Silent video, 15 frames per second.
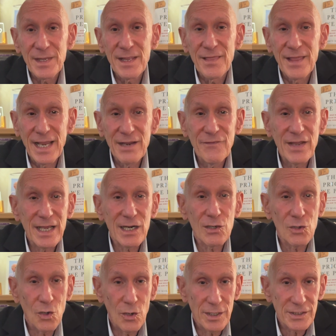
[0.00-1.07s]
They have had a
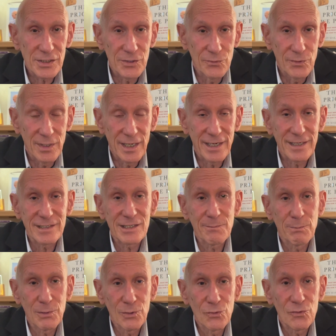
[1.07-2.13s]
lawsuit against
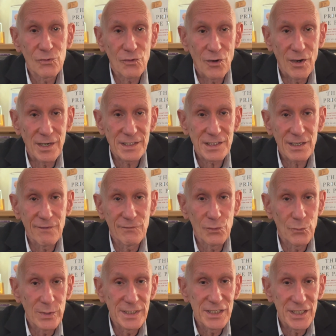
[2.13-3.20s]
Blue Cross of
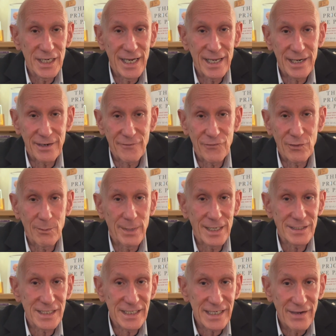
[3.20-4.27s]
Louisiana for
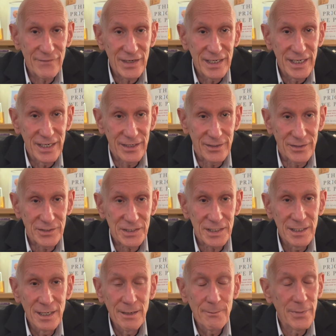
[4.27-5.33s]
about 7 years
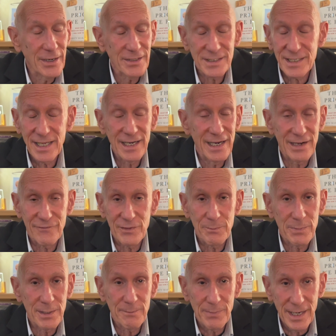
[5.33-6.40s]
because they haven't
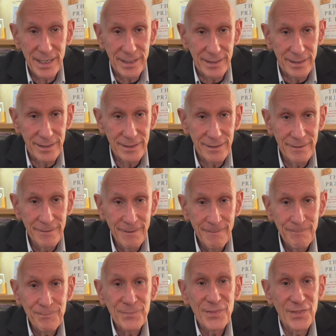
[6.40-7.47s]
been paid.
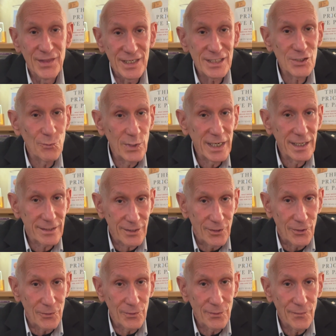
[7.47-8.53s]
This week,
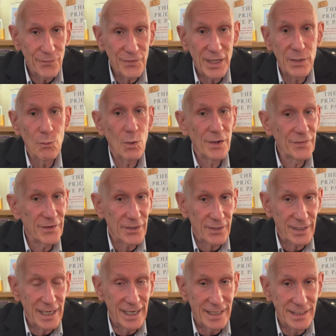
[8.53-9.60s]
though, they won their
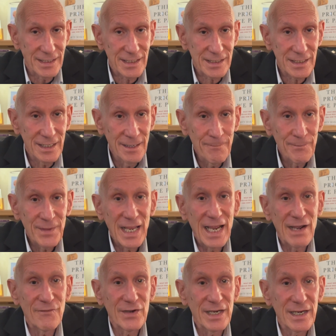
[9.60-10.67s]
case,
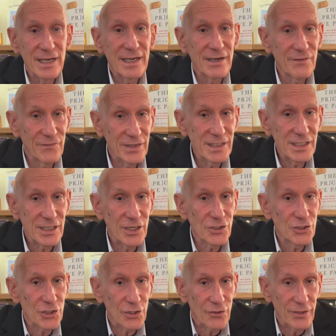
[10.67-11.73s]
having convinced a
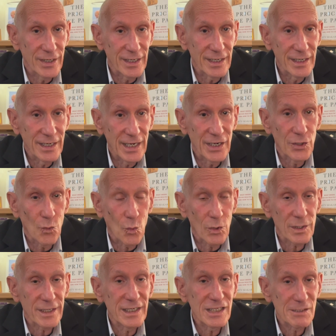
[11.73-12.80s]
jury in
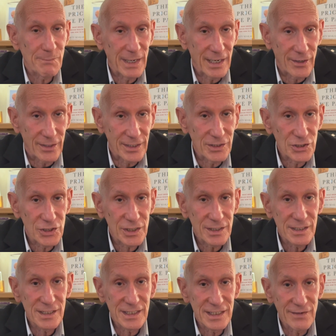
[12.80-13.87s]
Orleans Parish
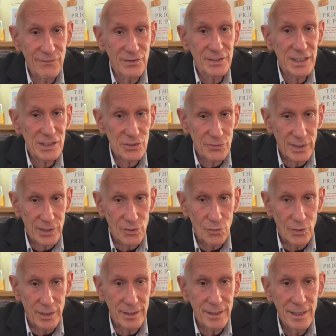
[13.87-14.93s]
Civil District
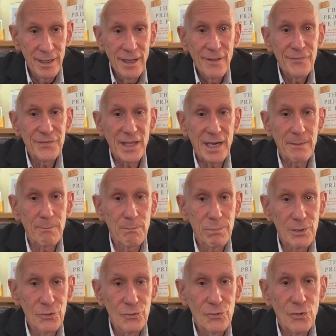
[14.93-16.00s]
Court that
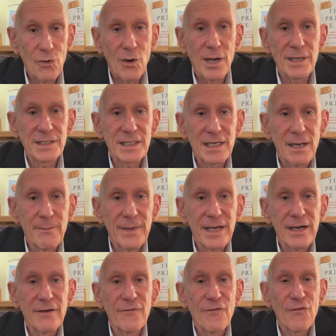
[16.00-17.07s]
Blue Cross
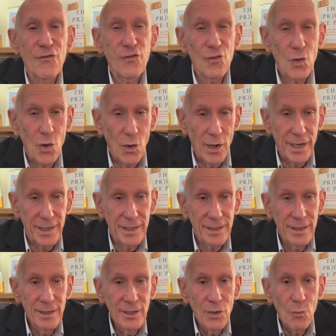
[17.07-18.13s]
committed fraud
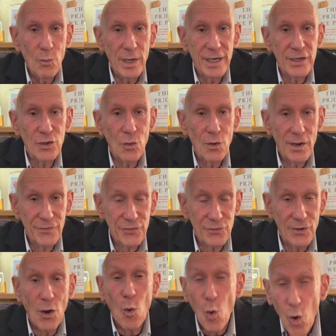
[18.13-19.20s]
when it
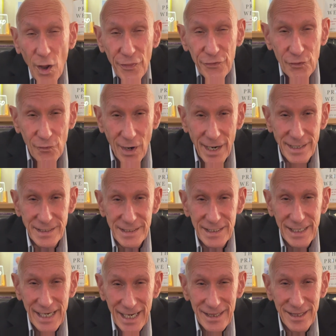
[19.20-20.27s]
authorized,
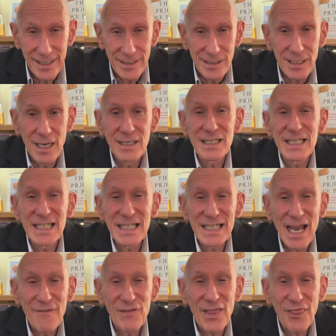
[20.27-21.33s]
get this,
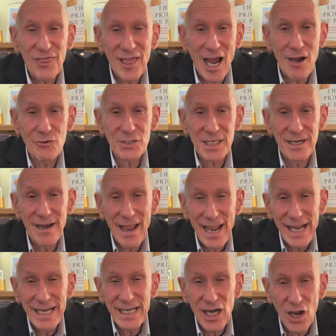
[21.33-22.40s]

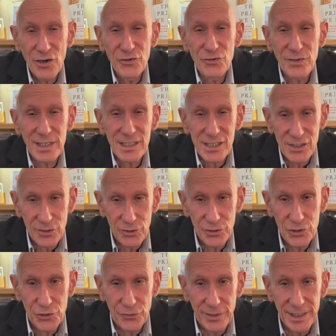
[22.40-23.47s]
7,800
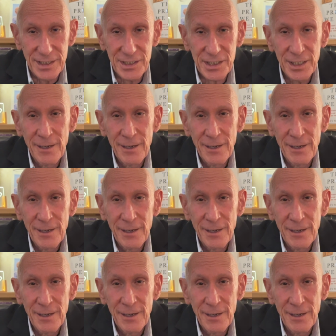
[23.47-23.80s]
surgeries